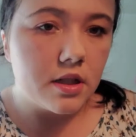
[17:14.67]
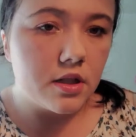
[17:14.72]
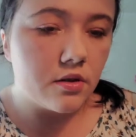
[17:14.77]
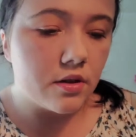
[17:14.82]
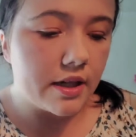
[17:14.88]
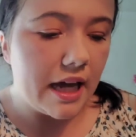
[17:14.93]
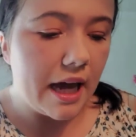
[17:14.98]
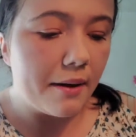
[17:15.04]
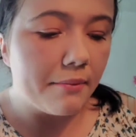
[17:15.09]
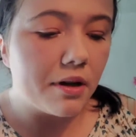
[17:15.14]
So
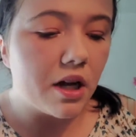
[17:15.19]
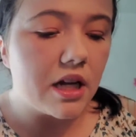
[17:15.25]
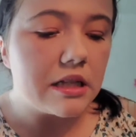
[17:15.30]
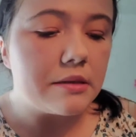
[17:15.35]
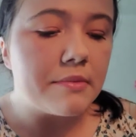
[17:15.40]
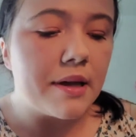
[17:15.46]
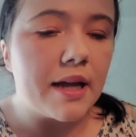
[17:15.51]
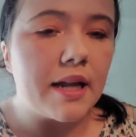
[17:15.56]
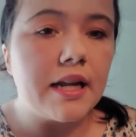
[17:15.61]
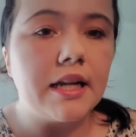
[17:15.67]

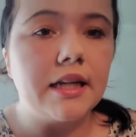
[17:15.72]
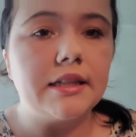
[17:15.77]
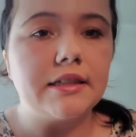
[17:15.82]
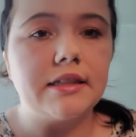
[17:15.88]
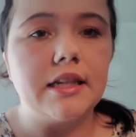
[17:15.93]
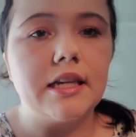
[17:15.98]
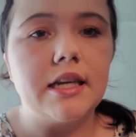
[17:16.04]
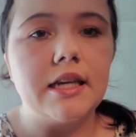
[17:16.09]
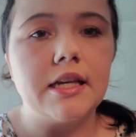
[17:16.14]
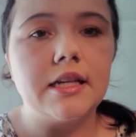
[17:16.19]
Cosmectics
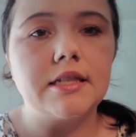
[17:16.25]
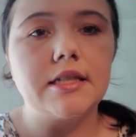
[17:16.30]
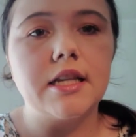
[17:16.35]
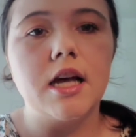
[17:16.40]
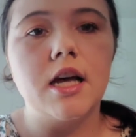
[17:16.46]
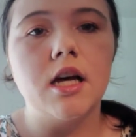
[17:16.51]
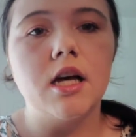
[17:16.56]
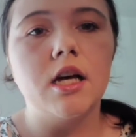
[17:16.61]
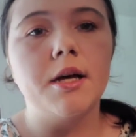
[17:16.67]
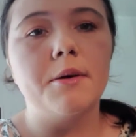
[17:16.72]
is
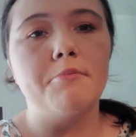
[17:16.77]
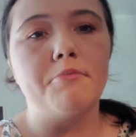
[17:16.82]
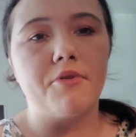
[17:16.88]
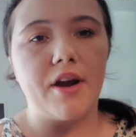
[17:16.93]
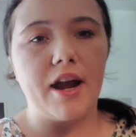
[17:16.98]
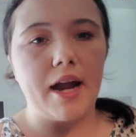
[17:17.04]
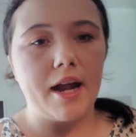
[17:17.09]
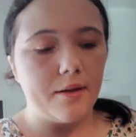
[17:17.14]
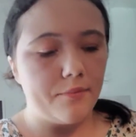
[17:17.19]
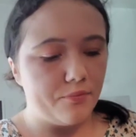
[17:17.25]
a
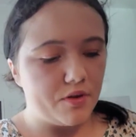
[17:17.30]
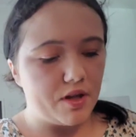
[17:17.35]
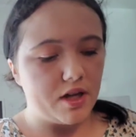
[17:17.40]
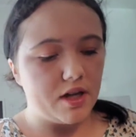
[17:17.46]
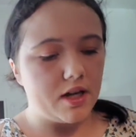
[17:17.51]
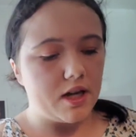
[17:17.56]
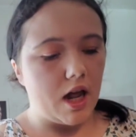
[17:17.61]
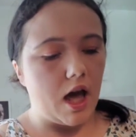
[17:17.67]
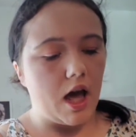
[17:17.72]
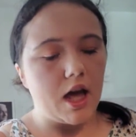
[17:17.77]
brand
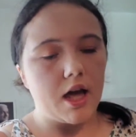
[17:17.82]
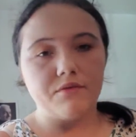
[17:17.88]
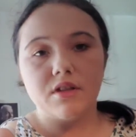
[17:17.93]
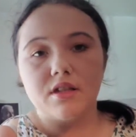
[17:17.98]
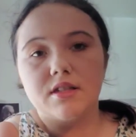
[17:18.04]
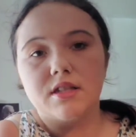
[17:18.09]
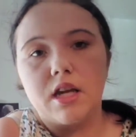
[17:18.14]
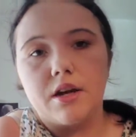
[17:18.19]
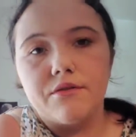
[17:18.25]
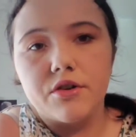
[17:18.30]
that I have
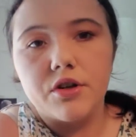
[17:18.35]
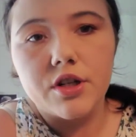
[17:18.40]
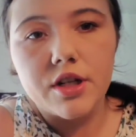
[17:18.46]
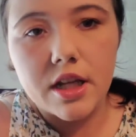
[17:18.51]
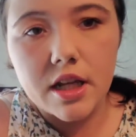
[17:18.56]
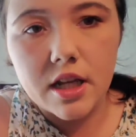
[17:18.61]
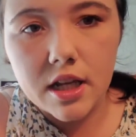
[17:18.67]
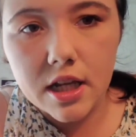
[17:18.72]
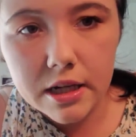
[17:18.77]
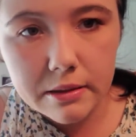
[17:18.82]
discovered
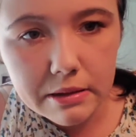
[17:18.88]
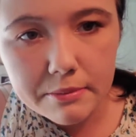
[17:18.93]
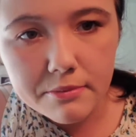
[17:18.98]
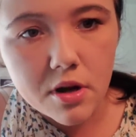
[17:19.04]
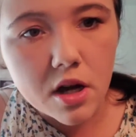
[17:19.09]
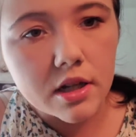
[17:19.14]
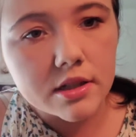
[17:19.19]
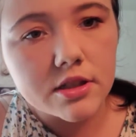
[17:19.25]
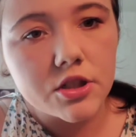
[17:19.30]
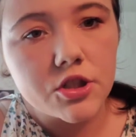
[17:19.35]
in my
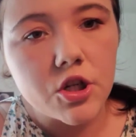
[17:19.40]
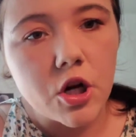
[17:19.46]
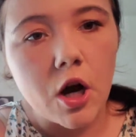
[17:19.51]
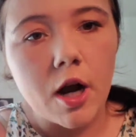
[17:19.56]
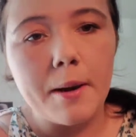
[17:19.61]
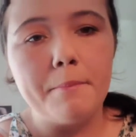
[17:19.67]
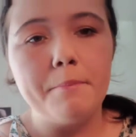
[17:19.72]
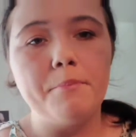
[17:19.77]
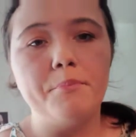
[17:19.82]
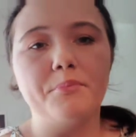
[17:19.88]

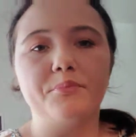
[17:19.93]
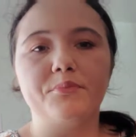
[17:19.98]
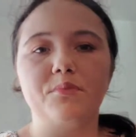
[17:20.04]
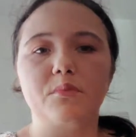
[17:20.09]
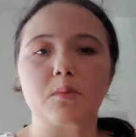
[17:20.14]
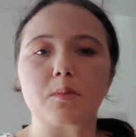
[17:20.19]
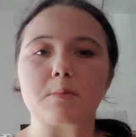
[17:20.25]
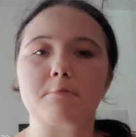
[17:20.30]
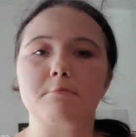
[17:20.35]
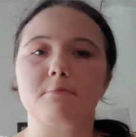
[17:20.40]
BoxyCharm,
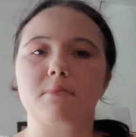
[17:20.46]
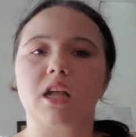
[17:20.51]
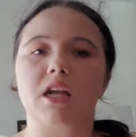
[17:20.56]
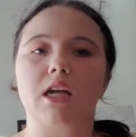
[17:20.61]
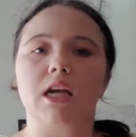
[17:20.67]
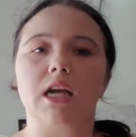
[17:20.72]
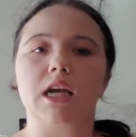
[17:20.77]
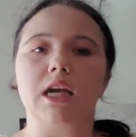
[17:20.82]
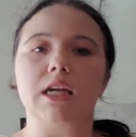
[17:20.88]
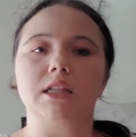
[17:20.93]

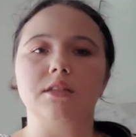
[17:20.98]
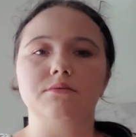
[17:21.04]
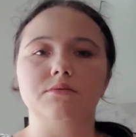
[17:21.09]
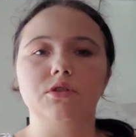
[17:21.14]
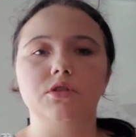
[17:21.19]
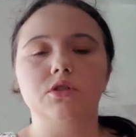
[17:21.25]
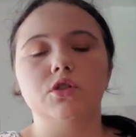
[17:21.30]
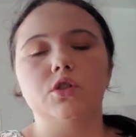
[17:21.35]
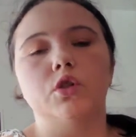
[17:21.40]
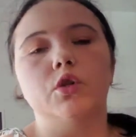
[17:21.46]

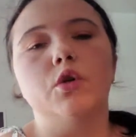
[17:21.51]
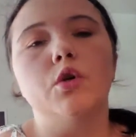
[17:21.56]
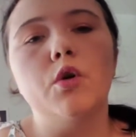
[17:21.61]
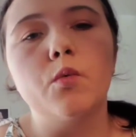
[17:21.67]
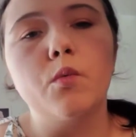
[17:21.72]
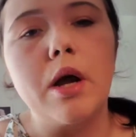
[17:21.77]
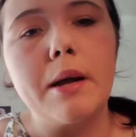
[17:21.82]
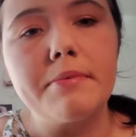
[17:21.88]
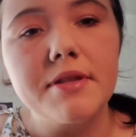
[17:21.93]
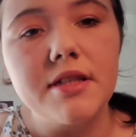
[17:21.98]
and their
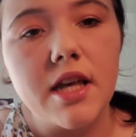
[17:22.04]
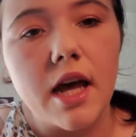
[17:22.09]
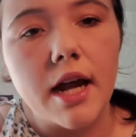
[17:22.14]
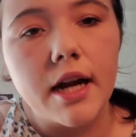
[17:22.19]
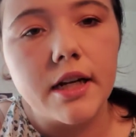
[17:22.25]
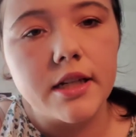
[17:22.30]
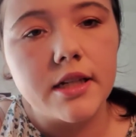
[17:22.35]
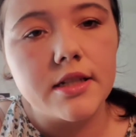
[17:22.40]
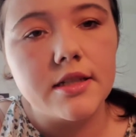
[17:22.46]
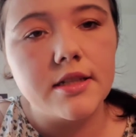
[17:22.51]

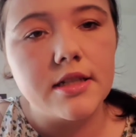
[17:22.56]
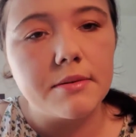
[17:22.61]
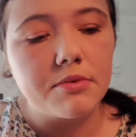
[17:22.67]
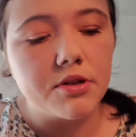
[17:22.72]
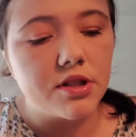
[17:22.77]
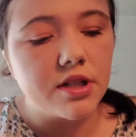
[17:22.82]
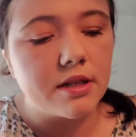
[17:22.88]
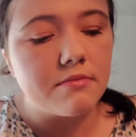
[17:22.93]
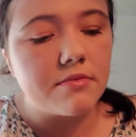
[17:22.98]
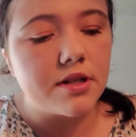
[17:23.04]
website is
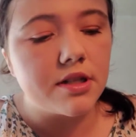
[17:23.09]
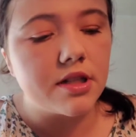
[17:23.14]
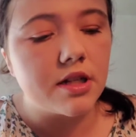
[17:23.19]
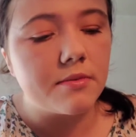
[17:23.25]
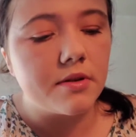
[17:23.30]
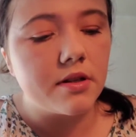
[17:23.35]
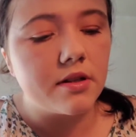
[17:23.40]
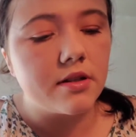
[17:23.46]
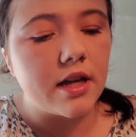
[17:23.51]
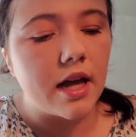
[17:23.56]

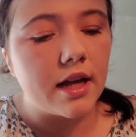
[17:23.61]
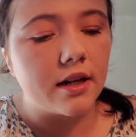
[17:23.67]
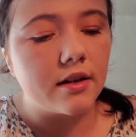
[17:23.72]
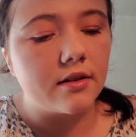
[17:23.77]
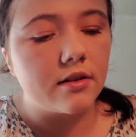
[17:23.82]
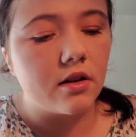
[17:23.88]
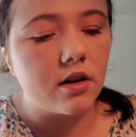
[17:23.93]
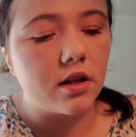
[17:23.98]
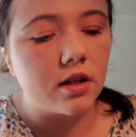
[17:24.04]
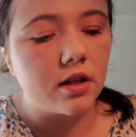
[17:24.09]

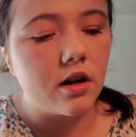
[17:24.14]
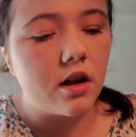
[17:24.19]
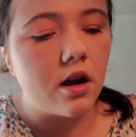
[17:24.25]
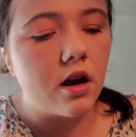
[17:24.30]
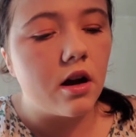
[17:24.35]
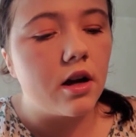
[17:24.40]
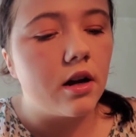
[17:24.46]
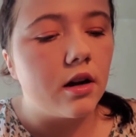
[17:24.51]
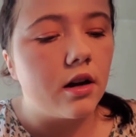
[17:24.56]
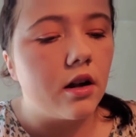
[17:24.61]

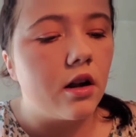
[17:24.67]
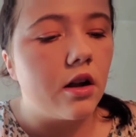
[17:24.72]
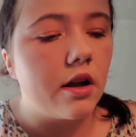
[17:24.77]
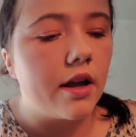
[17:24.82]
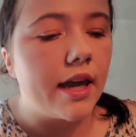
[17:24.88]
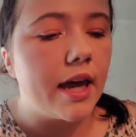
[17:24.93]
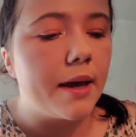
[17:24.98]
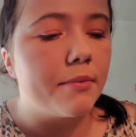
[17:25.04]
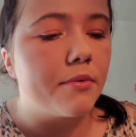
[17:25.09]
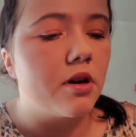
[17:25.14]

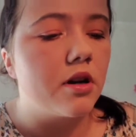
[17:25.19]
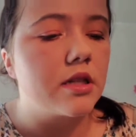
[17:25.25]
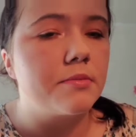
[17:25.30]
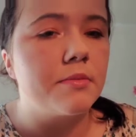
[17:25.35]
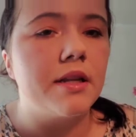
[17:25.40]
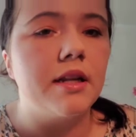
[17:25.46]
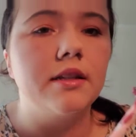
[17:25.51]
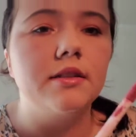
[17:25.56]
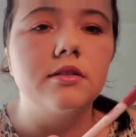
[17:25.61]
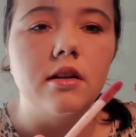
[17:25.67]

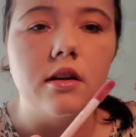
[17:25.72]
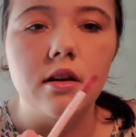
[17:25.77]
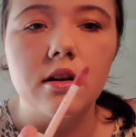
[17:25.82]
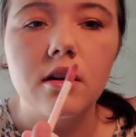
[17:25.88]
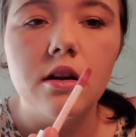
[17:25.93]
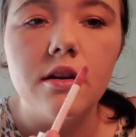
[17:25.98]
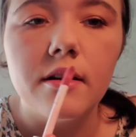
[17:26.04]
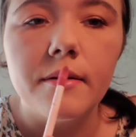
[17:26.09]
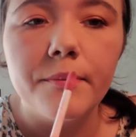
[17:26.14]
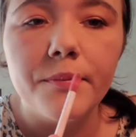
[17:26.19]

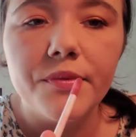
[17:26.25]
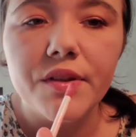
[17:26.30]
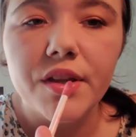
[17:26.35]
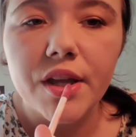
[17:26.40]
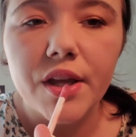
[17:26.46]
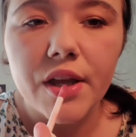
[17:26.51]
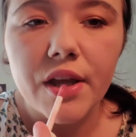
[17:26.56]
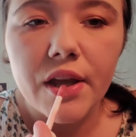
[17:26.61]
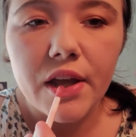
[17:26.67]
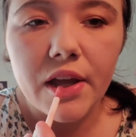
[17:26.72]
www.capcosmetics.com.
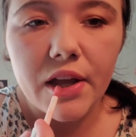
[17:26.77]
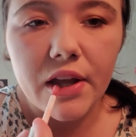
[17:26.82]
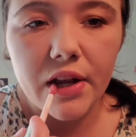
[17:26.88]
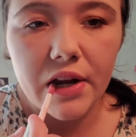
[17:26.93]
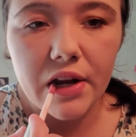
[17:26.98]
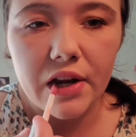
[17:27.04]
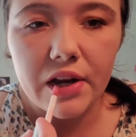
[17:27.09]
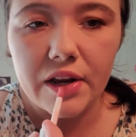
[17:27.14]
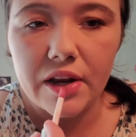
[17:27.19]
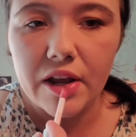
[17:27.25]

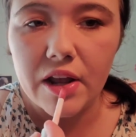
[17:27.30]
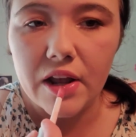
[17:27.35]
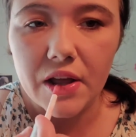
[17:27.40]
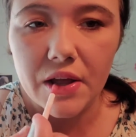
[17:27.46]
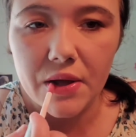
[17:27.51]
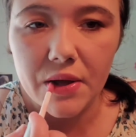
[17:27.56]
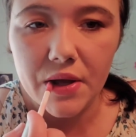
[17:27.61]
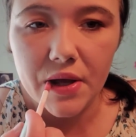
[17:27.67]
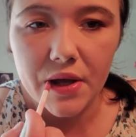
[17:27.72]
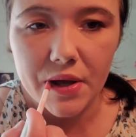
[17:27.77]
They sell
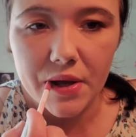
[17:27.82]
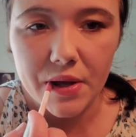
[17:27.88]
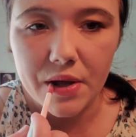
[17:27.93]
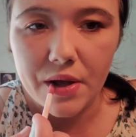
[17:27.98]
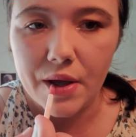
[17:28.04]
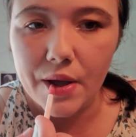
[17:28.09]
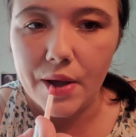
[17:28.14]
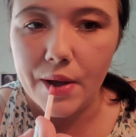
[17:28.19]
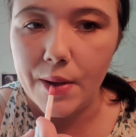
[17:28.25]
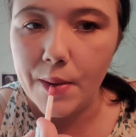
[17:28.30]

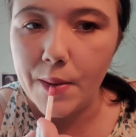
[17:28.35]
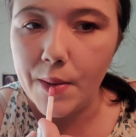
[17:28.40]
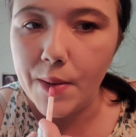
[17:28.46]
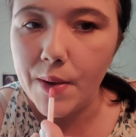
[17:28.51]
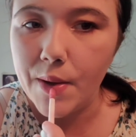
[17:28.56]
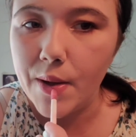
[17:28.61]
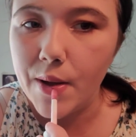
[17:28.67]
a